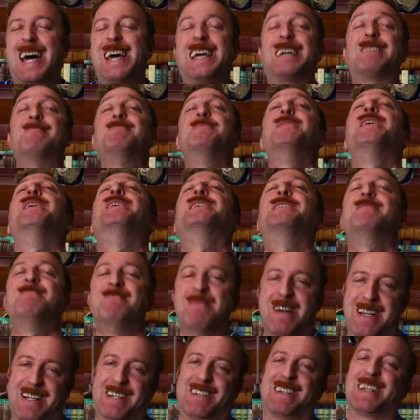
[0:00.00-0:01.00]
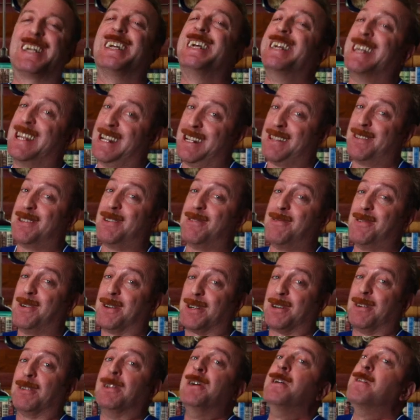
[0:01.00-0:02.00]
dang Bloody Mary in the
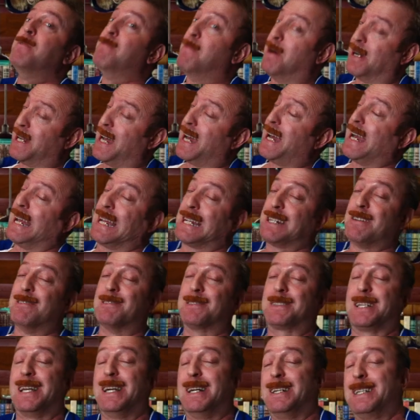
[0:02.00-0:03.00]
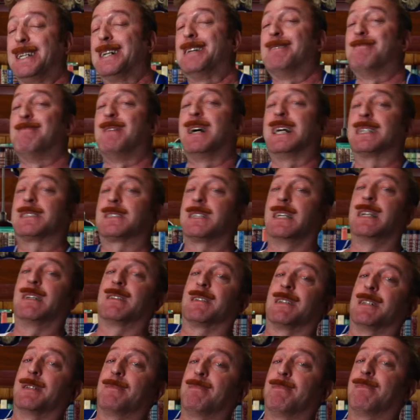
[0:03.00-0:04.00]
world. But I ain't gonna tell y'all my
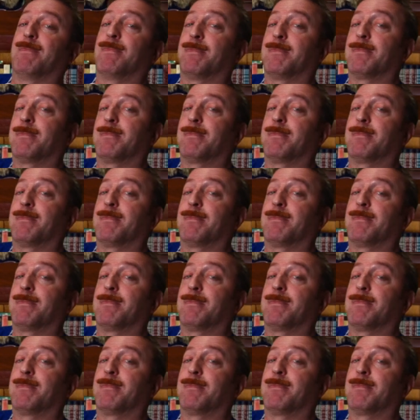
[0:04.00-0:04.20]
secret.